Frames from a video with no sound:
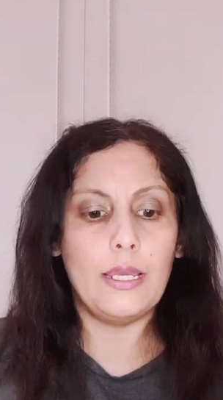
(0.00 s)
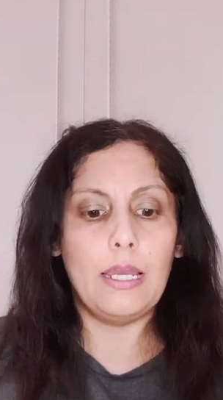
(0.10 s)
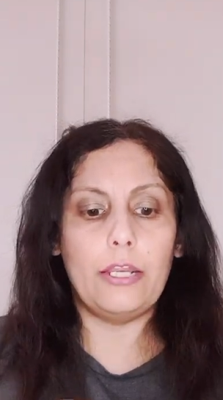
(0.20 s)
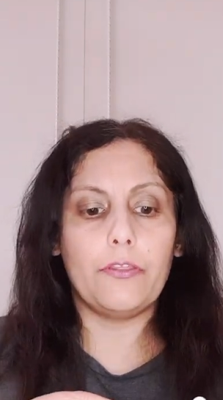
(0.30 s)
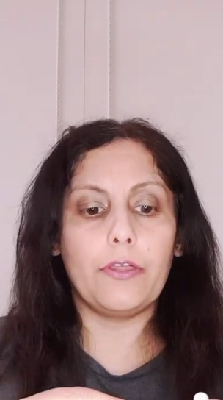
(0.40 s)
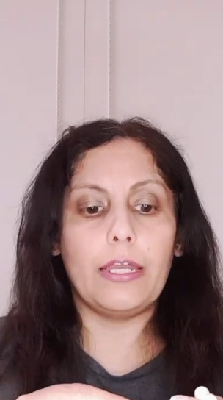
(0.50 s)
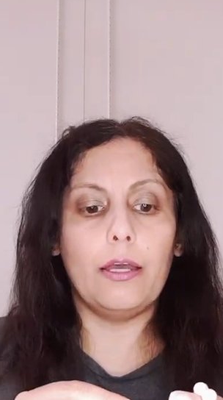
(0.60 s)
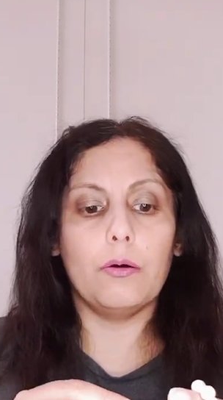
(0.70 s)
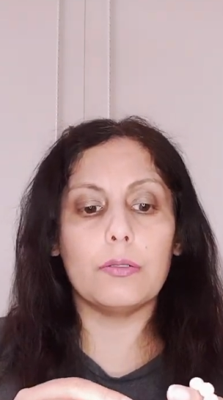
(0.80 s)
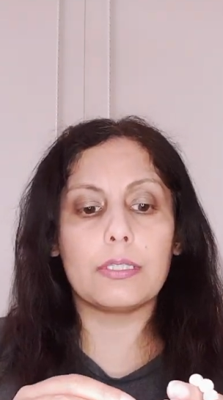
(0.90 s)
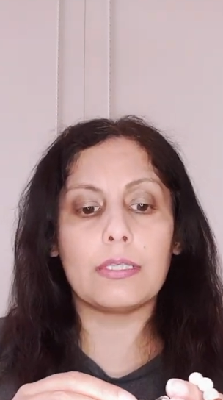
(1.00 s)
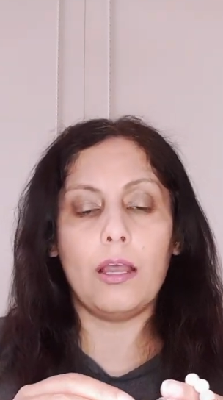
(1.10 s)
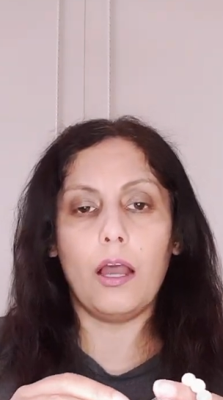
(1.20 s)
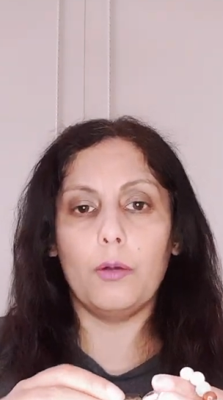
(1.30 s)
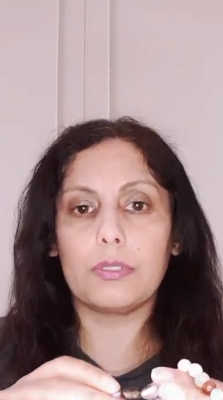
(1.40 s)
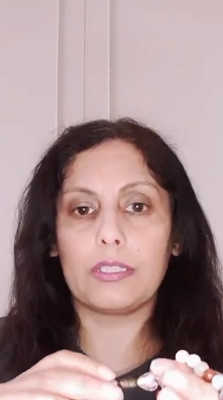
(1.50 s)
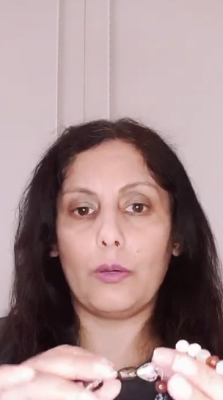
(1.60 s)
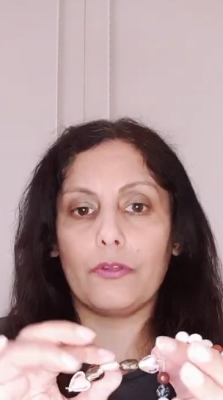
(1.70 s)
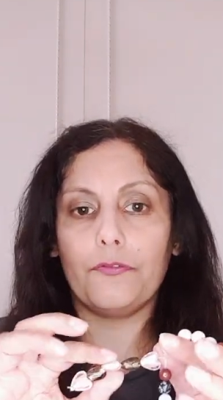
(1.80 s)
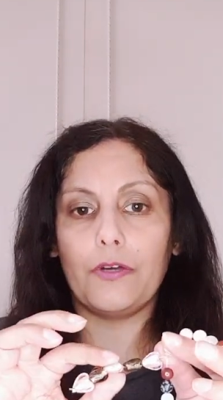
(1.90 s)
anything else, I will start
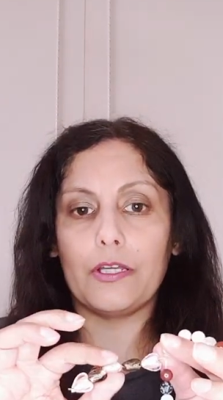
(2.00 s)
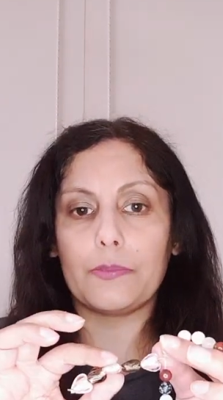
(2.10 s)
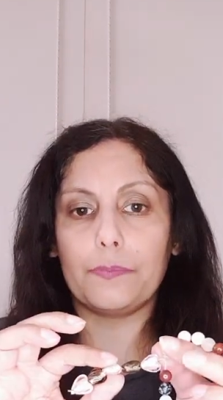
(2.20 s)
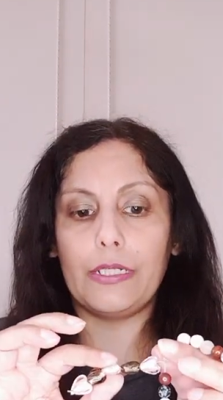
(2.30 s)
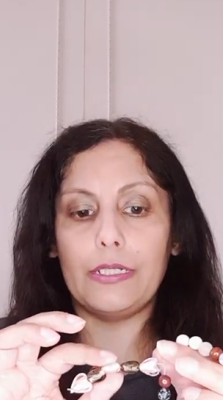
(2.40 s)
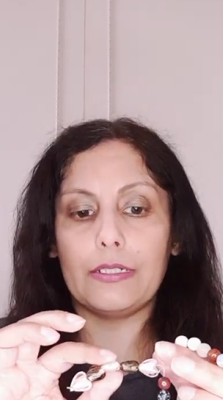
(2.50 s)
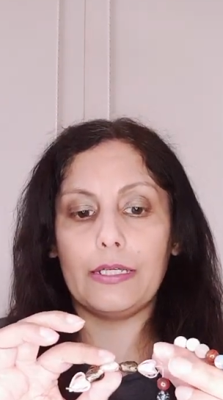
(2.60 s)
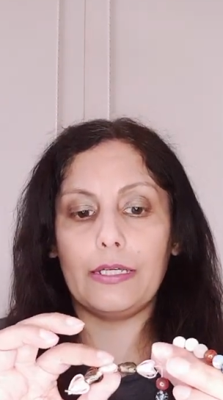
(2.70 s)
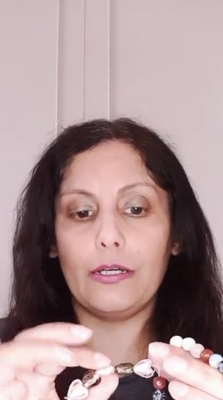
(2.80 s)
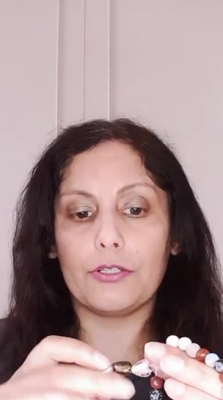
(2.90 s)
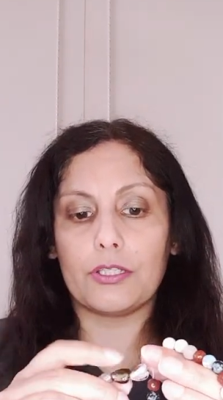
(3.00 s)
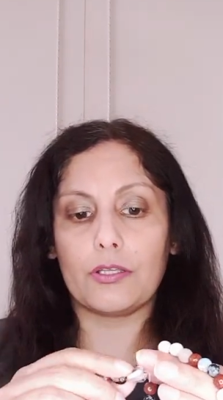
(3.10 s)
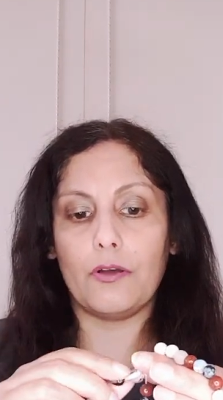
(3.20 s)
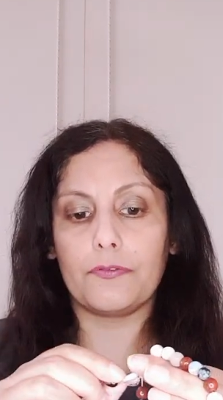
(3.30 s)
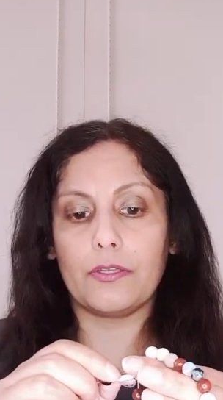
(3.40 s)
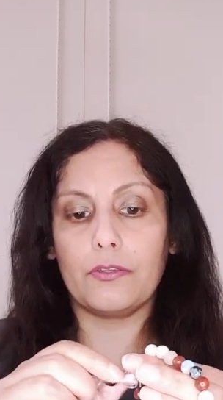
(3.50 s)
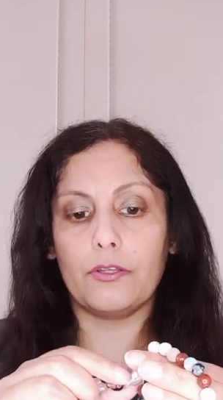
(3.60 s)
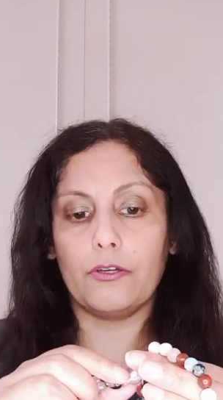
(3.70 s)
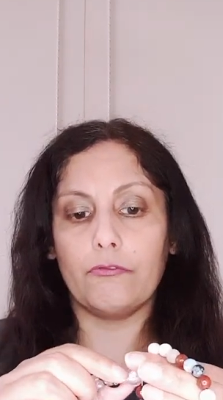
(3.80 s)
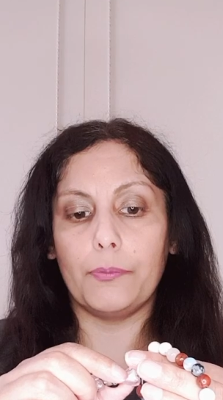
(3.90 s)
with the first bead here just after the
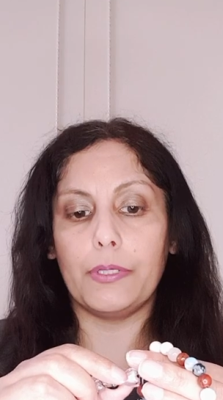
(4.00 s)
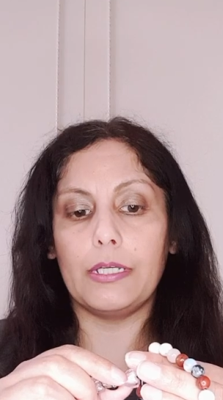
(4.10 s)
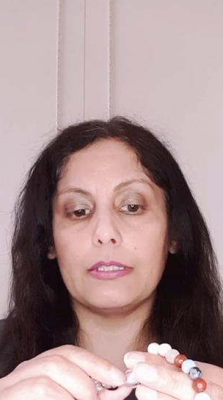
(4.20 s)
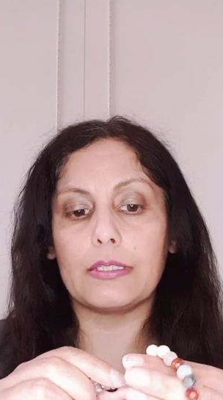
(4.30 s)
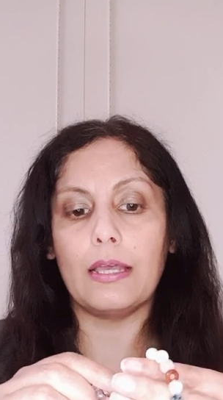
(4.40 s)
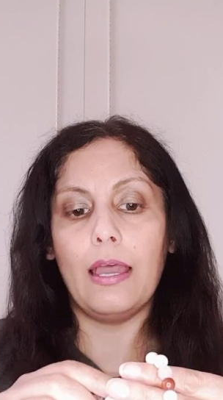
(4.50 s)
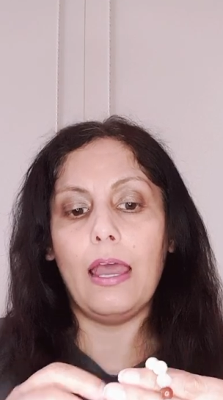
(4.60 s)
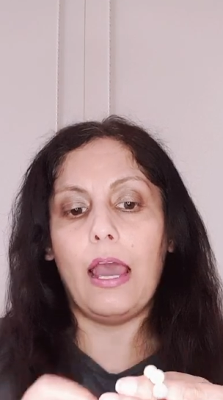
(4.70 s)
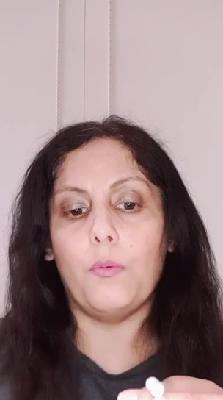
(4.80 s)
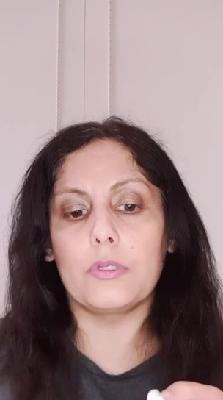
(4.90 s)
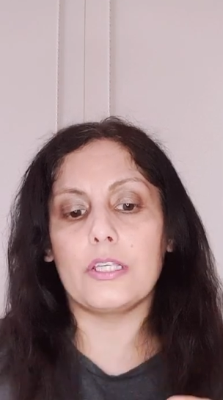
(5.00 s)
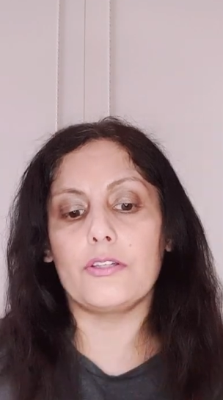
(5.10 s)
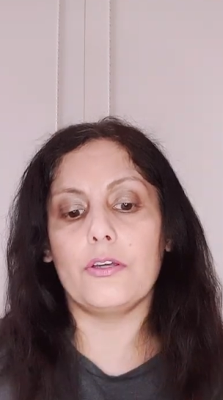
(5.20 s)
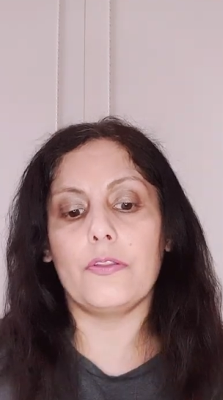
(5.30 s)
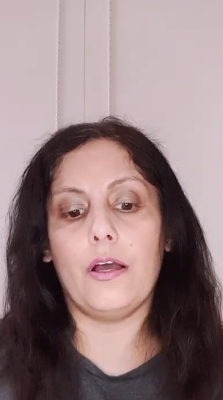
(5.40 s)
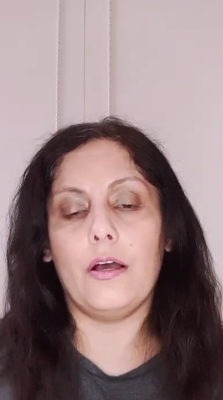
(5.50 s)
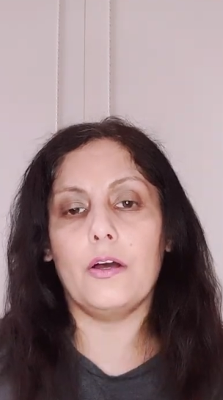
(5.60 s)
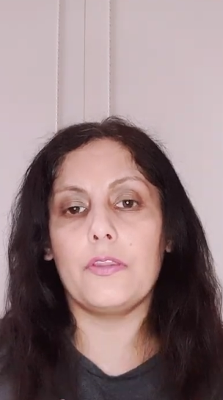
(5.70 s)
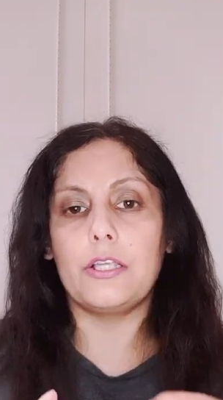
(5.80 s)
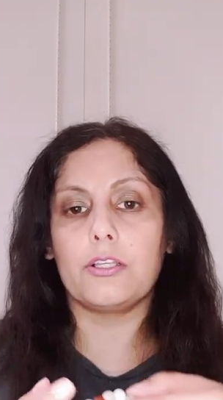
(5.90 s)
guru beads, and once I do that I
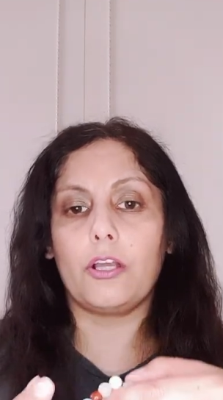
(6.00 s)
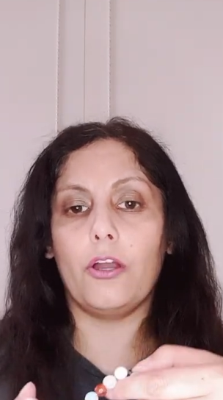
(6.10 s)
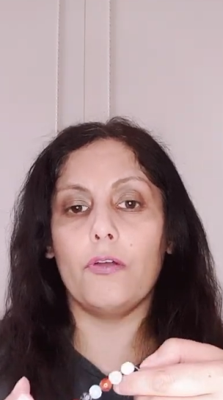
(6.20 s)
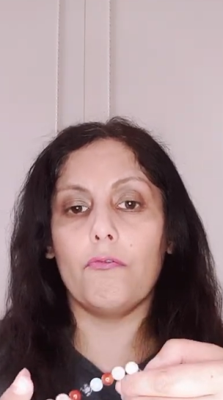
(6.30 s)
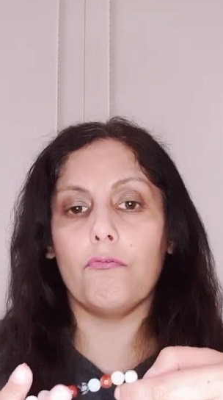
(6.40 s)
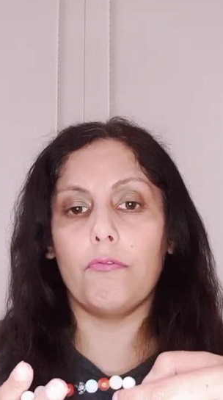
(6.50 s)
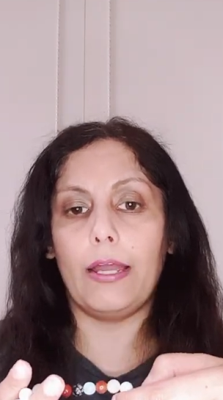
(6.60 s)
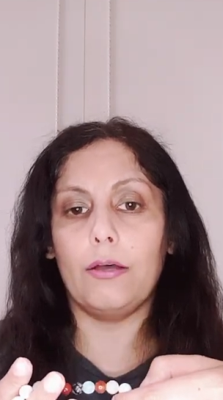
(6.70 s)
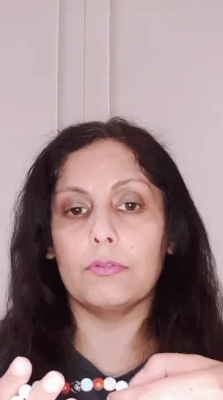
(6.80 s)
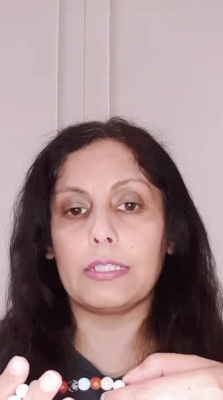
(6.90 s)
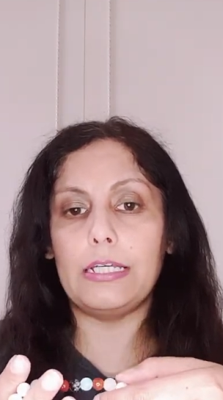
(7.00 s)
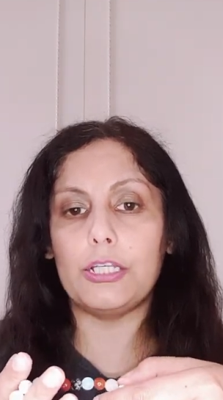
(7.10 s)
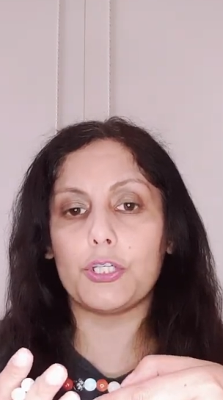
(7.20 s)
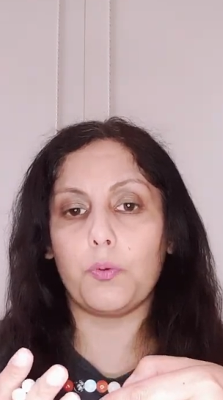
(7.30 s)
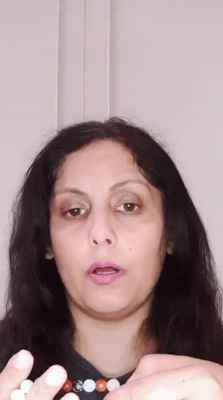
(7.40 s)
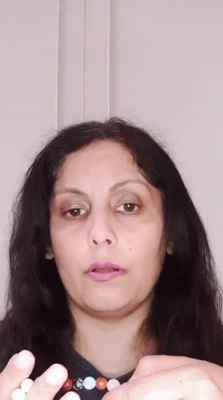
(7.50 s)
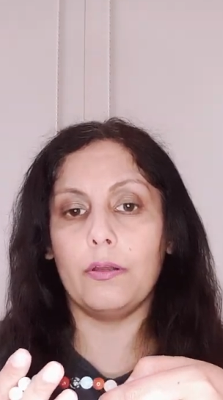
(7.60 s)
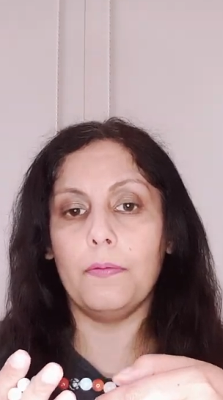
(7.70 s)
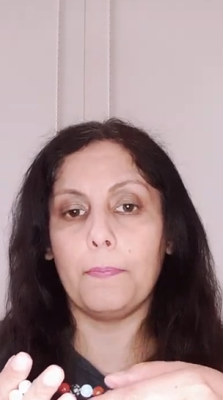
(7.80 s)
then go round each one